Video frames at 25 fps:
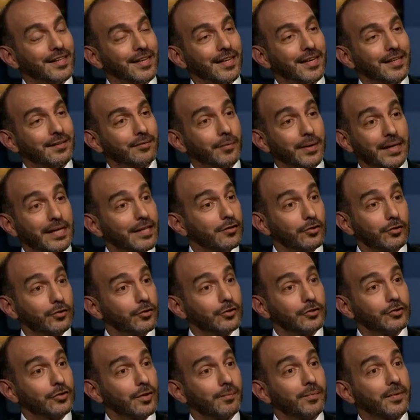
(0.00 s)
And we need to
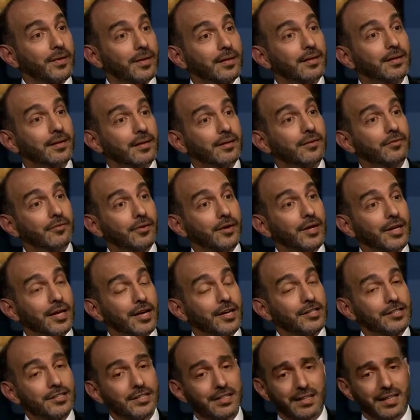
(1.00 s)
do something very
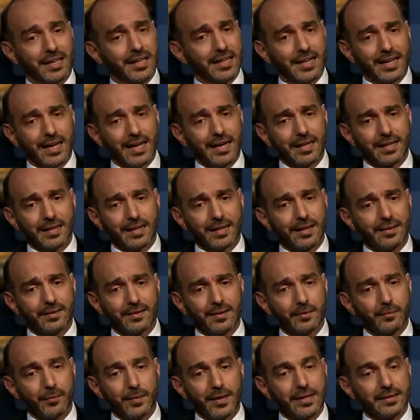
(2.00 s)
urgently. In Canada, I
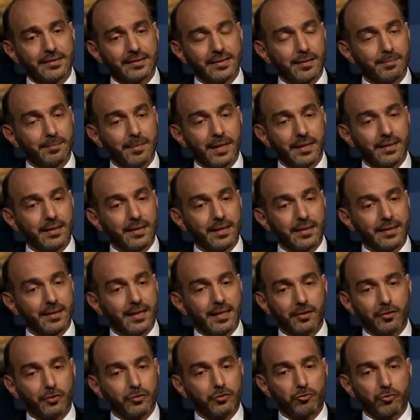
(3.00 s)
think we estimate that
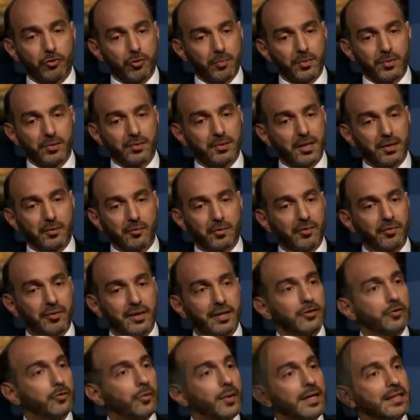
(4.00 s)
they contribute the
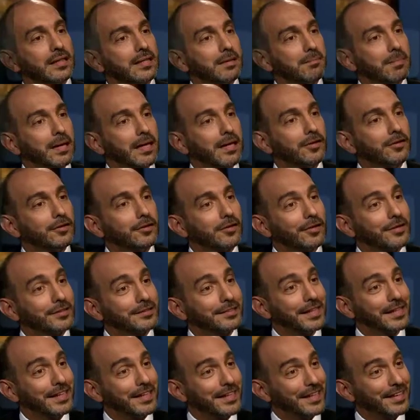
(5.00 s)
equivalent to $80 billion
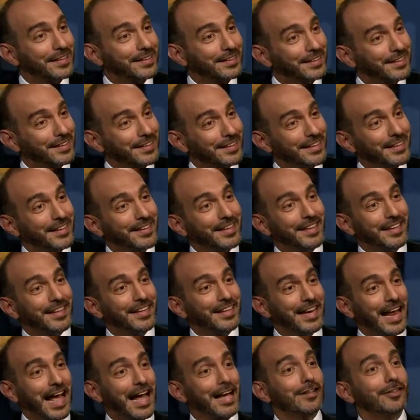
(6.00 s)
a year
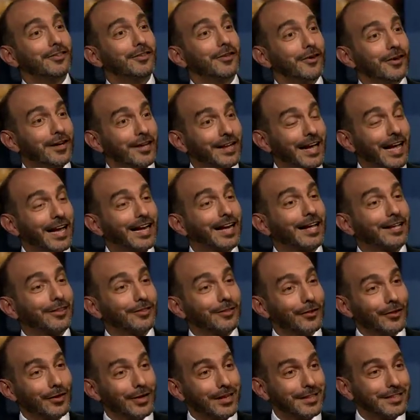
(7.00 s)
in
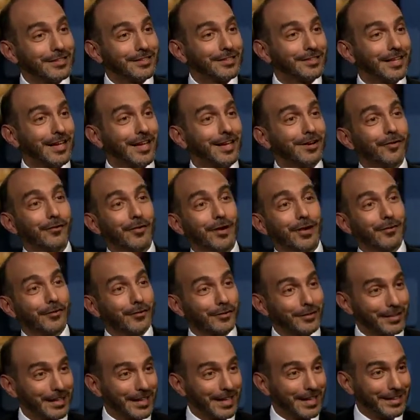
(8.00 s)
unacknowledged and
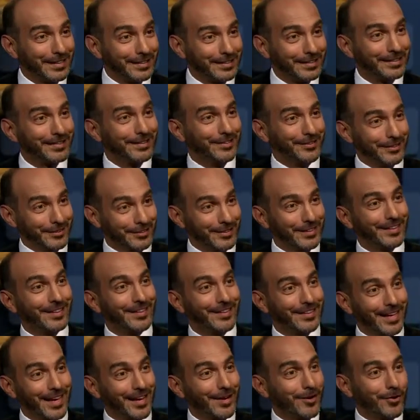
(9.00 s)
recognized, you
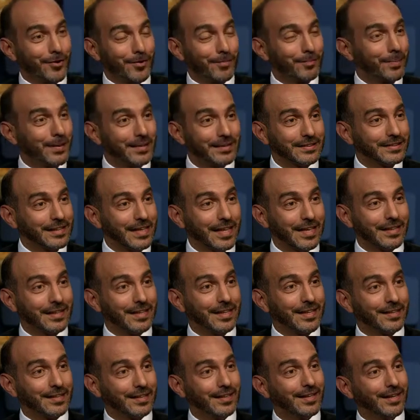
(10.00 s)
see, and labor.
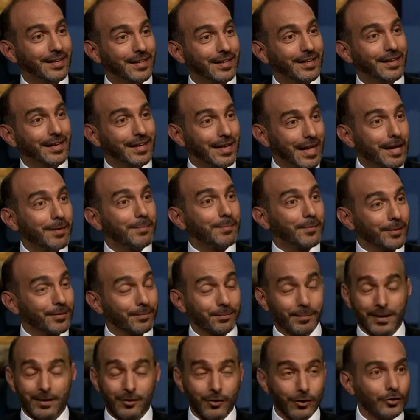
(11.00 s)
compensated labor.
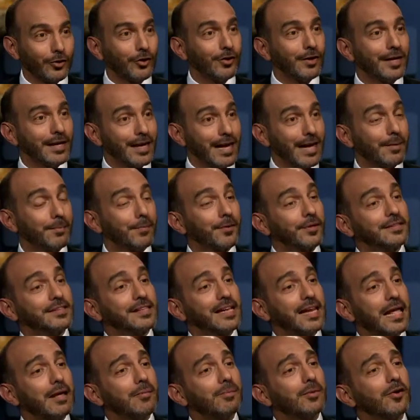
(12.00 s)
But not only labor,
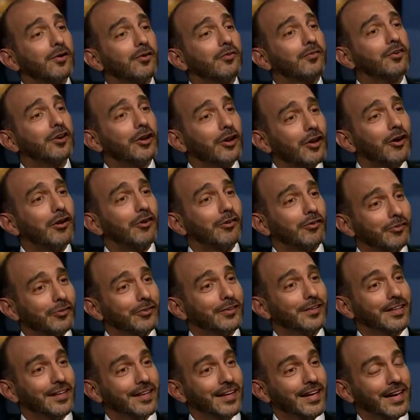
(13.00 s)
it's labor of love,
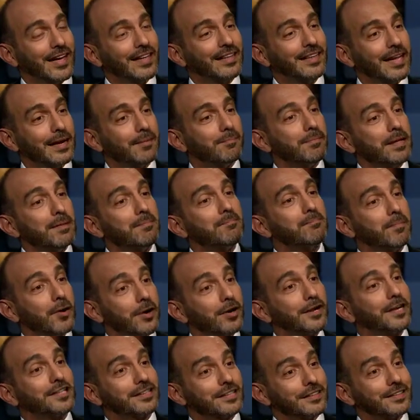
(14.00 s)
and they are being
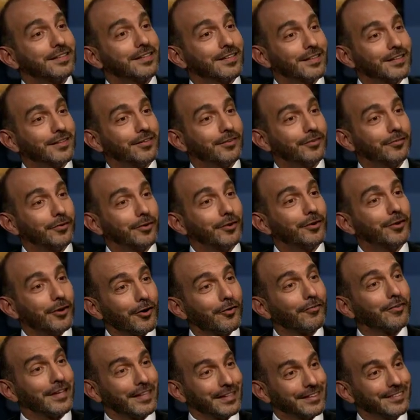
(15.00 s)
punished for
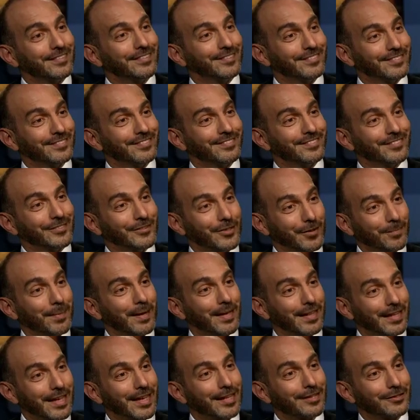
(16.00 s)
loving
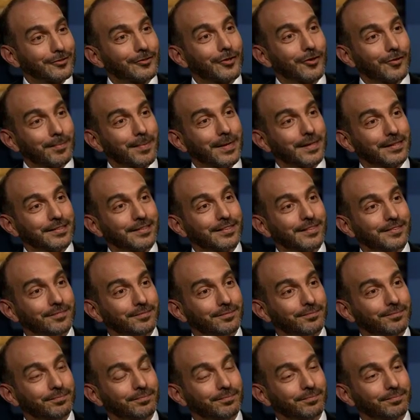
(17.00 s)
somebody else so much.
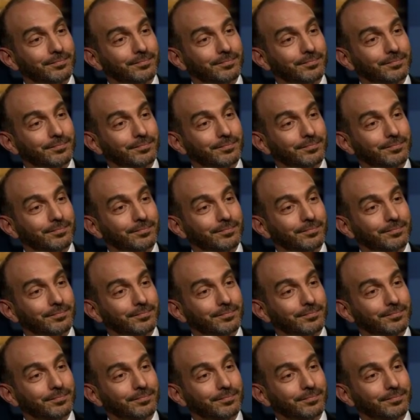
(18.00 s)
So